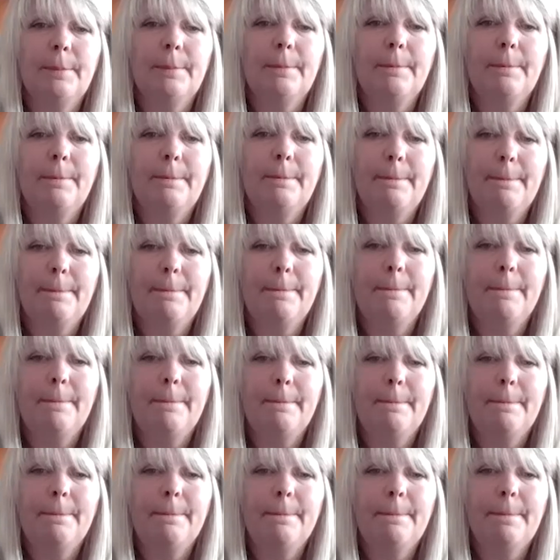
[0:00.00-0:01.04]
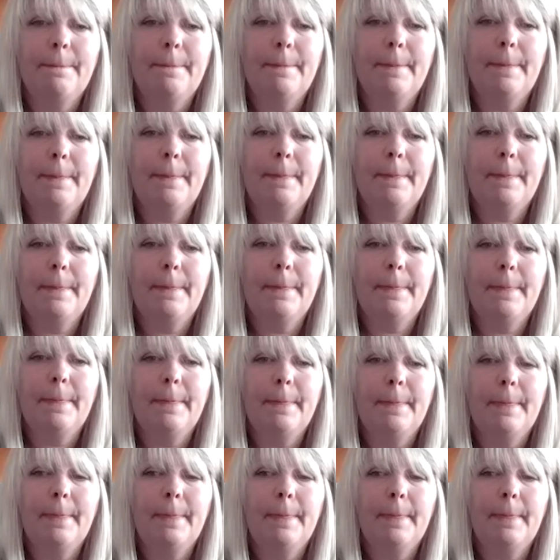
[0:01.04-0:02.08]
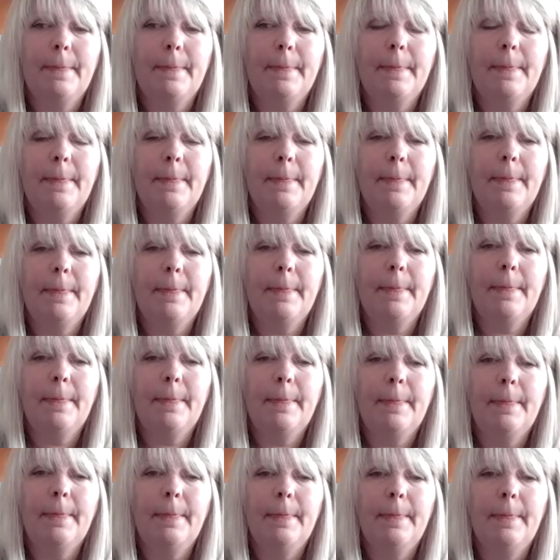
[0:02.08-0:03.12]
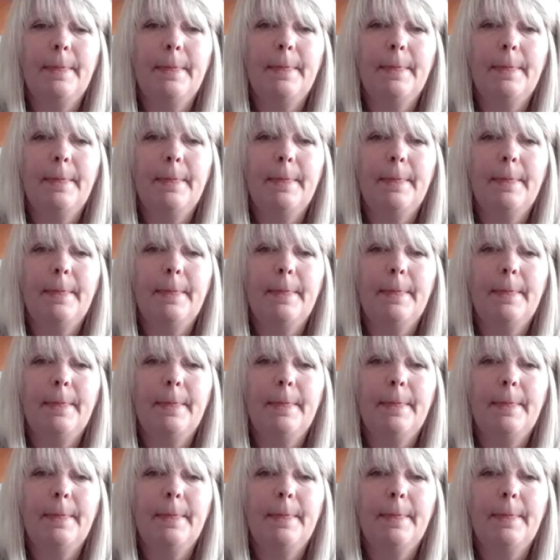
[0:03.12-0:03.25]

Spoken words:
This person isn't speaking.